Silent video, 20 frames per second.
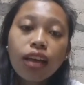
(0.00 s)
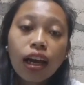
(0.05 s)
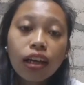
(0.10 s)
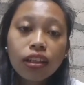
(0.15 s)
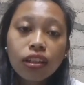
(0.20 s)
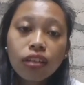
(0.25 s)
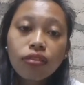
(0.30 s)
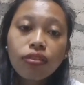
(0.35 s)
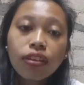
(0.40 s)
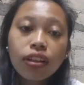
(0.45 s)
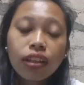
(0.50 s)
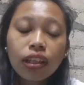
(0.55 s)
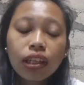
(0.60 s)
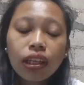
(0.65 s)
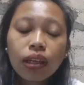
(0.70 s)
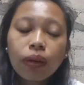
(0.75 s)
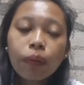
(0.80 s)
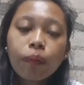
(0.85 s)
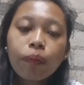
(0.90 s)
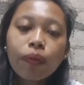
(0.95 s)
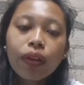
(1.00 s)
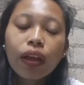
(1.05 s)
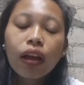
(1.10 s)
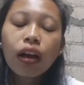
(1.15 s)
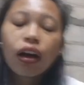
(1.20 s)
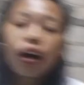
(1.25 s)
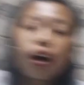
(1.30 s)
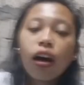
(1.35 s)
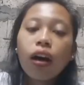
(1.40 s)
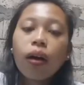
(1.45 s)
activity,
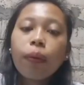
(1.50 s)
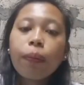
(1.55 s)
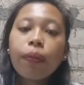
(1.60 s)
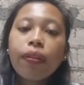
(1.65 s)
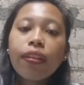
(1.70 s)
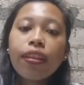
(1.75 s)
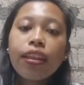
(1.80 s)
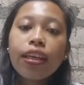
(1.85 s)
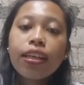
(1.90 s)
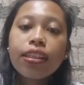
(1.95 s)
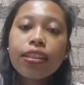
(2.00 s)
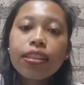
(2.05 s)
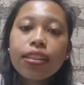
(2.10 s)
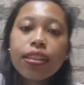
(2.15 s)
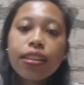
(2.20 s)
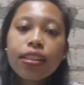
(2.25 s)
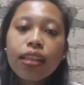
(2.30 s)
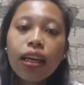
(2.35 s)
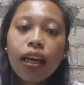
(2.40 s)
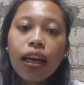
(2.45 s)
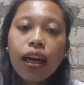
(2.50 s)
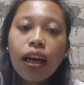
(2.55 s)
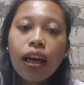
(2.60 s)
this